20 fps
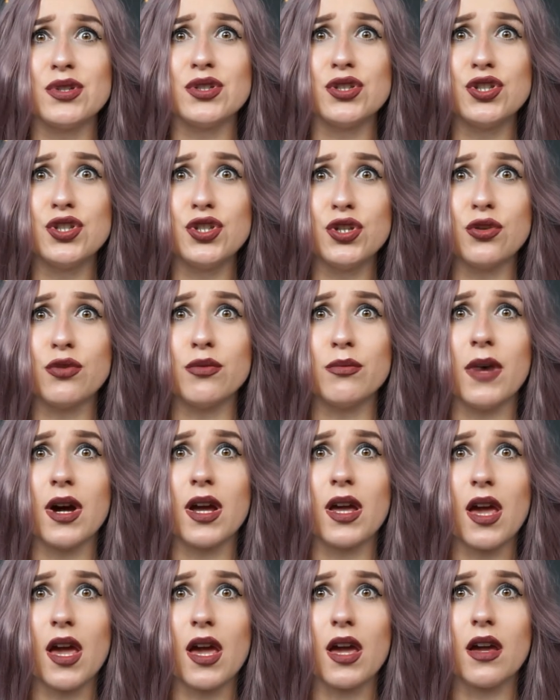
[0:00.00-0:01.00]
to my
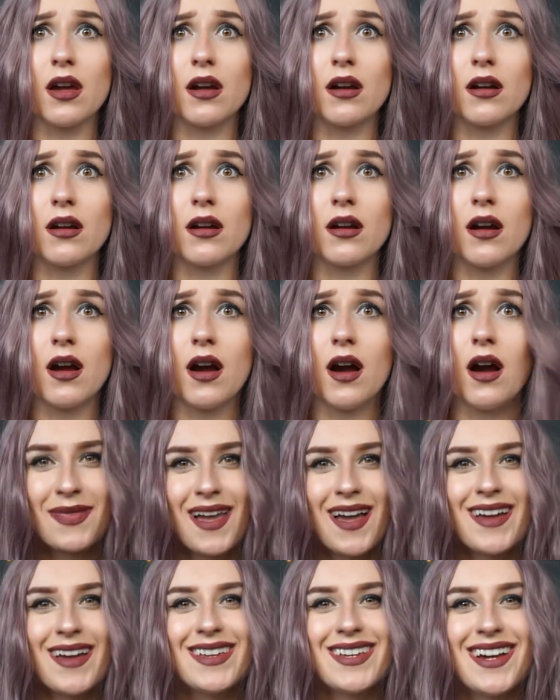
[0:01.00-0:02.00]
hair.
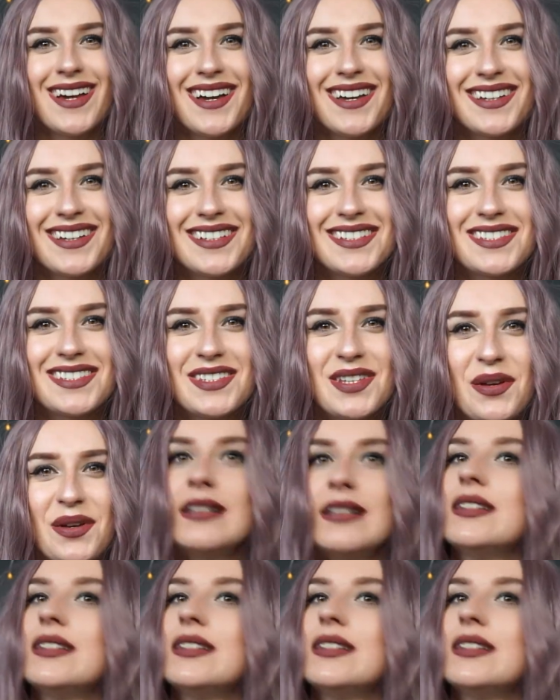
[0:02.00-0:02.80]
Hi guys!